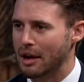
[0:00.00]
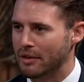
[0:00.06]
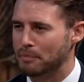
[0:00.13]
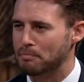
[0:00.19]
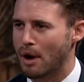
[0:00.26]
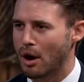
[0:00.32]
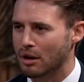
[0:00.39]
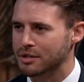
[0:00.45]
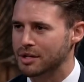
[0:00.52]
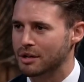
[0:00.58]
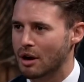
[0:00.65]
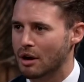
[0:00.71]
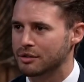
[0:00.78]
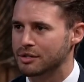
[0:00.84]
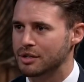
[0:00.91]
having
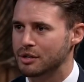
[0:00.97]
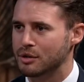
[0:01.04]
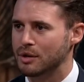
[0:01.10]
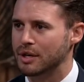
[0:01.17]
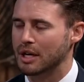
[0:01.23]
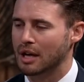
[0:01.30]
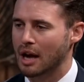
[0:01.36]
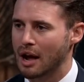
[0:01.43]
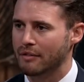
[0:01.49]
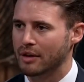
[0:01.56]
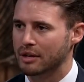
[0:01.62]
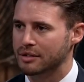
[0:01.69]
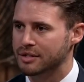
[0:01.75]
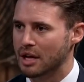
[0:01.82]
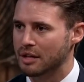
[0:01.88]
policy continuity and
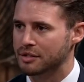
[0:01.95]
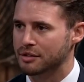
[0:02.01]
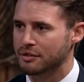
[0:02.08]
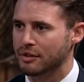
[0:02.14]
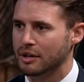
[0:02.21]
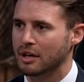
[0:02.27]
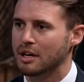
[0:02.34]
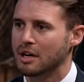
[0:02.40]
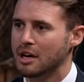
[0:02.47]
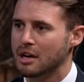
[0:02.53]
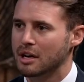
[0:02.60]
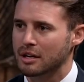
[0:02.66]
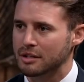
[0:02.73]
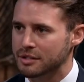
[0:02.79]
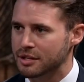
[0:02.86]
having a sense of a
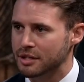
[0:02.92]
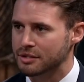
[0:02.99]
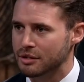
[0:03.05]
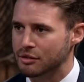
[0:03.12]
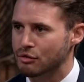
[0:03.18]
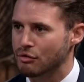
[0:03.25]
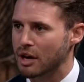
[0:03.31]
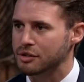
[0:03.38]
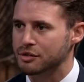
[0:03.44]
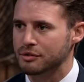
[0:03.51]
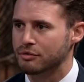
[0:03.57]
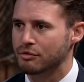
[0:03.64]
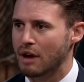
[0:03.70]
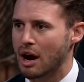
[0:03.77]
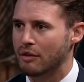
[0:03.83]
consistent
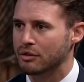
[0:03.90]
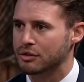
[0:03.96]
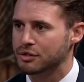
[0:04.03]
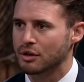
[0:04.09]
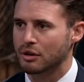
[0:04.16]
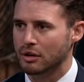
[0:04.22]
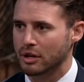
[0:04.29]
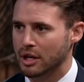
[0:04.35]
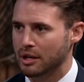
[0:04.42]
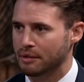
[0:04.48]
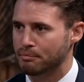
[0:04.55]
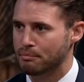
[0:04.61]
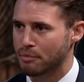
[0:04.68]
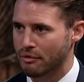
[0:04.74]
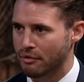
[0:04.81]
direction of travel
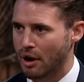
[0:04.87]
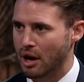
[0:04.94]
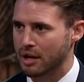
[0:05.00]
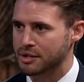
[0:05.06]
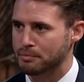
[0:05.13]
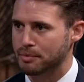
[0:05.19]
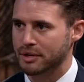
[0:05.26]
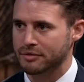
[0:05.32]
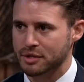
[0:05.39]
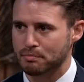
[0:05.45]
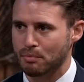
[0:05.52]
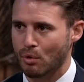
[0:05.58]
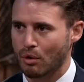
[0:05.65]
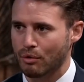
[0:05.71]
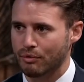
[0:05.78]
certainly provides a bit of
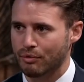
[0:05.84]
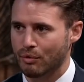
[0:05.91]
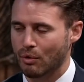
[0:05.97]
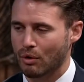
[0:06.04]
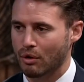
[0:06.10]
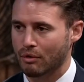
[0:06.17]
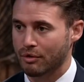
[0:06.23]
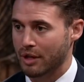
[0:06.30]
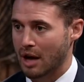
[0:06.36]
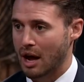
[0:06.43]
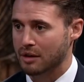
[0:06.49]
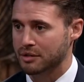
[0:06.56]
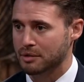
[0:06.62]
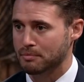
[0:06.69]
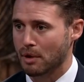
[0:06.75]
support for the
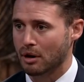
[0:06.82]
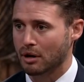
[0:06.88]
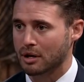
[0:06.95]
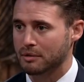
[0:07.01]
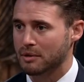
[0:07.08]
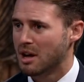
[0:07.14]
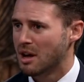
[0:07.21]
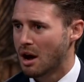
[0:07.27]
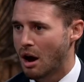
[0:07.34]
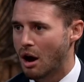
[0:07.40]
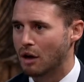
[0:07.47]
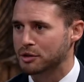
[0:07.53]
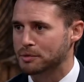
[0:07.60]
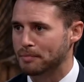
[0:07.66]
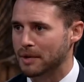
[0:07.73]
housing market.
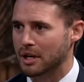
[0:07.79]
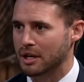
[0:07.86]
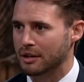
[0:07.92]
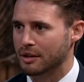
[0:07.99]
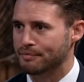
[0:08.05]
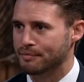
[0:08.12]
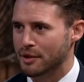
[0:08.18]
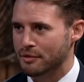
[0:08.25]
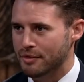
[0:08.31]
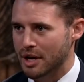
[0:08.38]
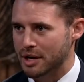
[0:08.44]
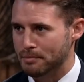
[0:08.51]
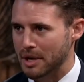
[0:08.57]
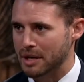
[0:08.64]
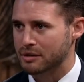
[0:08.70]
Ultimately, the
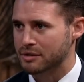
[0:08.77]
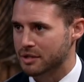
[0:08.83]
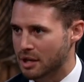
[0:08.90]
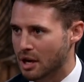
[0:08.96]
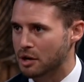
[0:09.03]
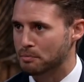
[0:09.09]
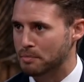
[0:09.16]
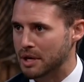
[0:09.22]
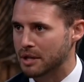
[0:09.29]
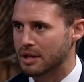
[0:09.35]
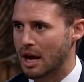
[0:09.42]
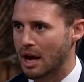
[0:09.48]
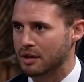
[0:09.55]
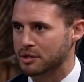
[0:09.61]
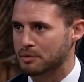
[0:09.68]
fundamentals that
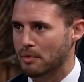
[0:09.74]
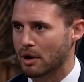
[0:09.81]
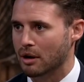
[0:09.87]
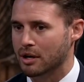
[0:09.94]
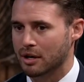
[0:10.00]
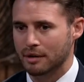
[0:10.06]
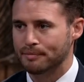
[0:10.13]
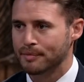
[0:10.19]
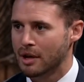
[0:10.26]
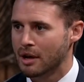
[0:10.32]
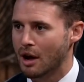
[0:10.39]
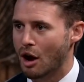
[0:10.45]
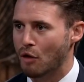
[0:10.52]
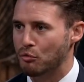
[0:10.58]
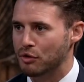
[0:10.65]
underpin the housing market
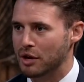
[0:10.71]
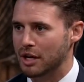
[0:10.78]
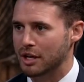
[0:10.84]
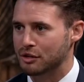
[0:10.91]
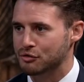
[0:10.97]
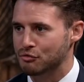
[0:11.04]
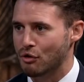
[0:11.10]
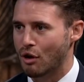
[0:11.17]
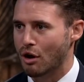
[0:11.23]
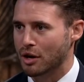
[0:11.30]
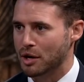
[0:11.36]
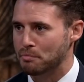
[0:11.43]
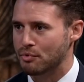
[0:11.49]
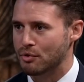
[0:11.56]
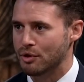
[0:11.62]
are really
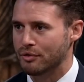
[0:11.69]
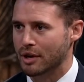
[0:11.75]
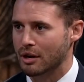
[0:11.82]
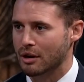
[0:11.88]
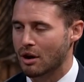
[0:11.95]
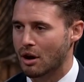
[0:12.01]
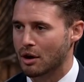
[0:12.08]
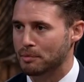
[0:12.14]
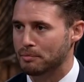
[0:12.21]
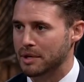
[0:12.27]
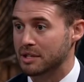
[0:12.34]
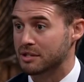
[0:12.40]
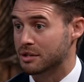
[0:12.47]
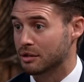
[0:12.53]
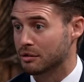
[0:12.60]
strong and improving
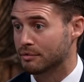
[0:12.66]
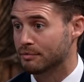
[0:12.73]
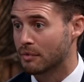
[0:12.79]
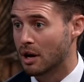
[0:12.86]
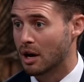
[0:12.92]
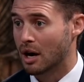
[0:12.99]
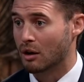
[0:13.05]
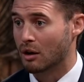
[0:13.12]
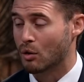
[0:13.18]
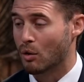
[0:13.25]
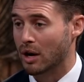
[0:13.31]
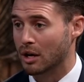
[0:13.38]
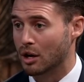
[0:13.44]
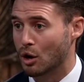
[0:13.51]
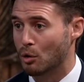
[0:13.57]
economy, still
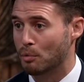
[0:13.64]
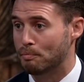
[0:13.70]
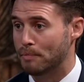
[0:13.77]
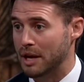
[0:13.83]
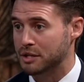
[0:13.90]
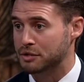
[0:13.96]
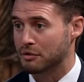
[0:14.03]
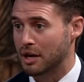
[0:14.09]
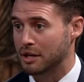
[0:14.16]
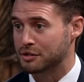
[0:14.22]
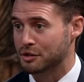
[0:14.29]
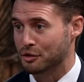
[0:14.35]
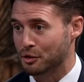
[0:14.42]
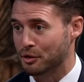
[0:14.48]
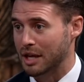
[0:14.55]
quite low base
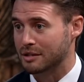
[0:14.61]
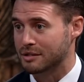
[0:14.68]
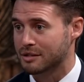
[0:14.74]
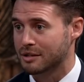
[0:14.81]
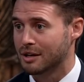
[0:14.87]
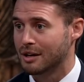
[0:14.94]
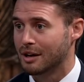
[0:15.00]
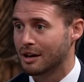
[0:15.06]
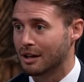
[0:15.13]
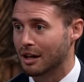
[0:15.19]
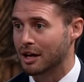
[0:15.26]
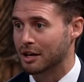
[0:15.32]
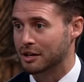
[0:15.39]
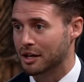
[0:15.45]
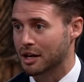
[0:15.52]
rates, although that's
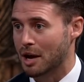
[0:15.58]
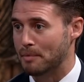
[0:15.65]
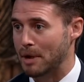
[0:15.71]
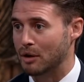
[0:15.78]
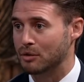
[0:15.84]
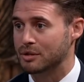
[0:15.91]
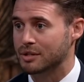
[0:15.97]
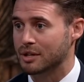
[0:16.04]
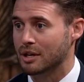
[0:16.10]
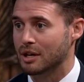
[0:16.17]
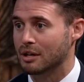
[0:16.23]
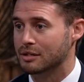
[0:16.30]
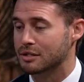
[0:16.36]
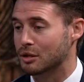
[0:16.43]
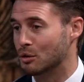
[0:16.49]
likely to come out
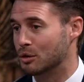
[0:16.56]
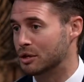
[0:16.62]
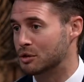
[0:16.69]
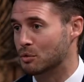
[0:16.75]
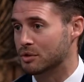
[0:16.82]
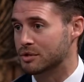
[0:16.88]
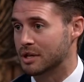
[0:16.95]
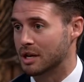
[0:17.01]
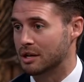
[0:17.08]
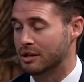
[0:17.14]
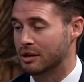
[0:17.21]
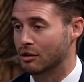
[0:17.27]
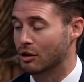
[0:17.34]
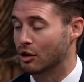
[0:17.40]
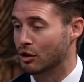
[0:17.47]
slowly towards the end
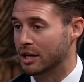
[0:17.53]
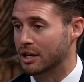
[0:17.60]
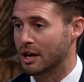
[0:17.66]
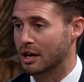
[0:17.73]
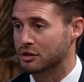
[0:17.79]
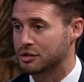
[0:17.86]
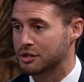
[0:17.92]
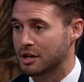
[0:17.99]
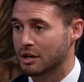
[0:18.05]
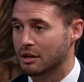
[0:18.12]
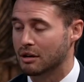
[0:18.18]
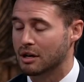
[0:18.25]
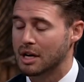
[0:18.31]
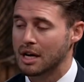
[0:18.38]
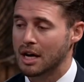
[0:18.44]
of the year, early next
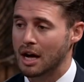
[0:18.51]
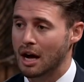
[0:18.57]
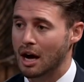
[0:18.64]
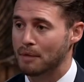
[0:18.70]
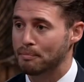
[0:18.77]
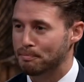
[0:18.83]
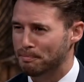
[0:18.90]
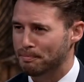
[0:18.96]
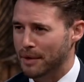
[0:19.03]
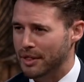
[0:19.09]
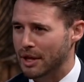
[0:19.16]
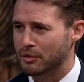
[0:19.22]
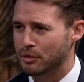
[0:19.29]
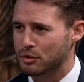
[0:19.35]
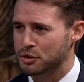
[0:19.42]
year.
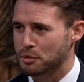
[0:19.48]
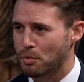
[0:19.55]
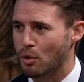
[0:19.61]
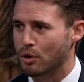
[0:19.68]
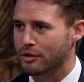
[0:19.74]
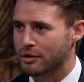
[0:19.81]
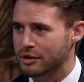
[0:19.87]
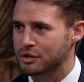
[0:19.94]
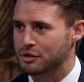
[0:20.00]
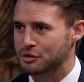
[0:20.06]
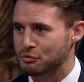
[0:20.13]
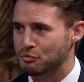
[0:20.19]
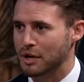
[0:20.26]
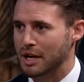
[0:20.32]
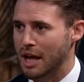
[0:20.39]
But those supportive
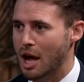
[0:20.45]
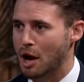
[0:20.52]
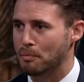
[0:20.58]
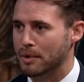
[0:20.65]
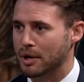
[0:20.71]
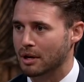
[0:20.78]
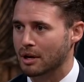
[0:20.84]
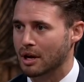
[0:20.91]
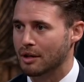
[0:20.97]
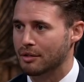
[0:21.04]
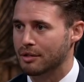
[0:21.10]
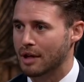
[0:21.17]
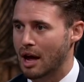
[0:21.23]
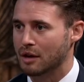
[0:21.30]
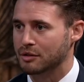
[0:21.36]
conditions are really helping
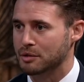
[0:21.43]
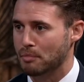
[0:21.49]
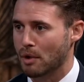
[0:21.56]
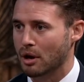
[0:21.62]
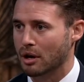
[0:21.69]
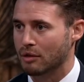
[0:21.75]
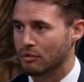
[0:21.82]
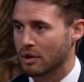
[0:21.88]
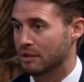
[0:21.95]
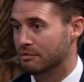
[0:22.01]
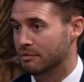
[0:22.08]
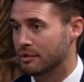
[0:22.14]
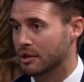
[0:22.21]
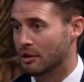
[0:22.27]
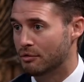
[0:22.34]
the housing market
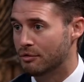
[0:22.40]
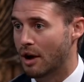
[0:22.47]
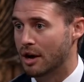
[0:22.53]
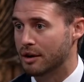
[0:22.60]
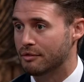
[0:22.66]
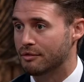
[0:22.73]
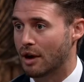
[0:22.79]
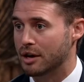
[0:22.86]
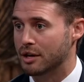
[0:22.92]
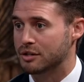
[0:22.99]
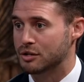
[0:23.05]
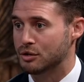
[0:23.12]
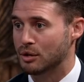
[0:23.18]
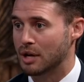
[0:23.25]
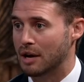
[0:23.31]
really, you know, find
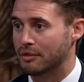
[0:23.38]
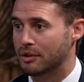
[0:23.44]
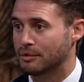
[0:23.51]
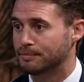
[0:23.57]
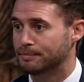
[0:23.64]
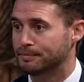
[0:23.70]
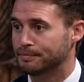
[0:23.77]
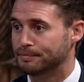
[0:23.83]
its new level.